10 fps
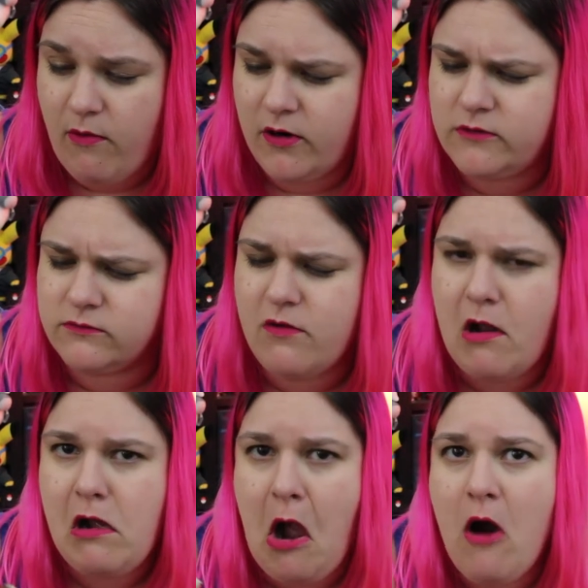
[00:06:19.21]
Oh!
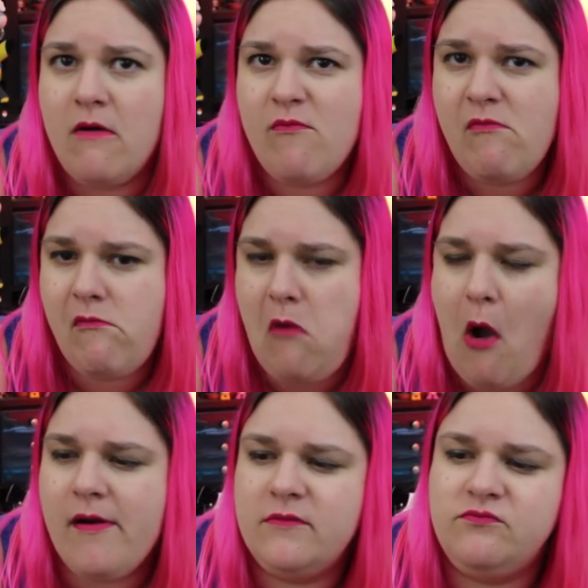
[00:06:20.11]

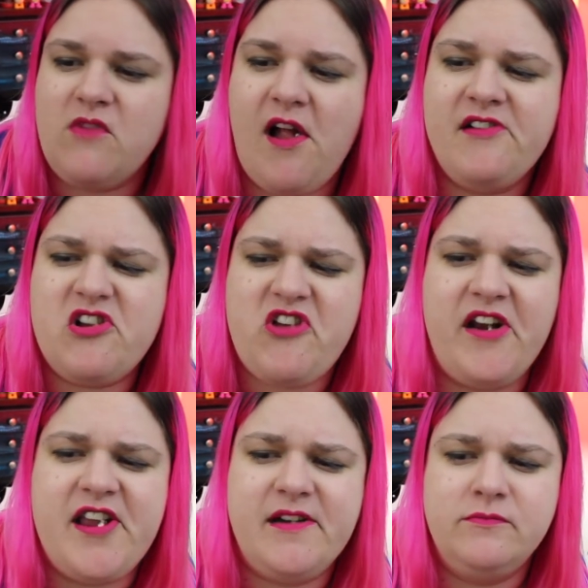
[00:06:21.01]
I think there's
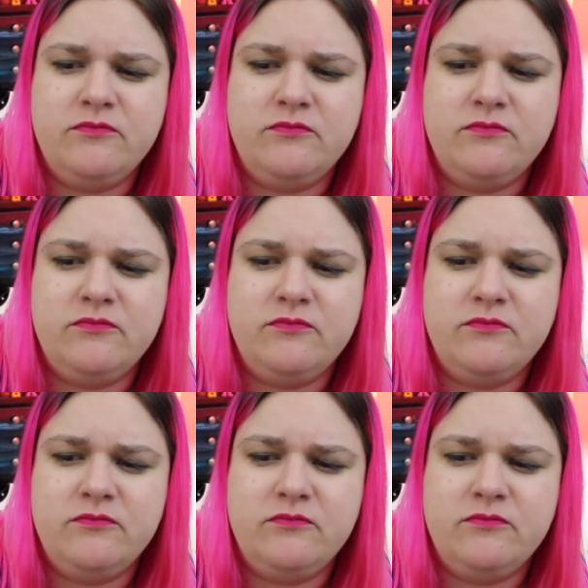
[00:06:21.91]
honey.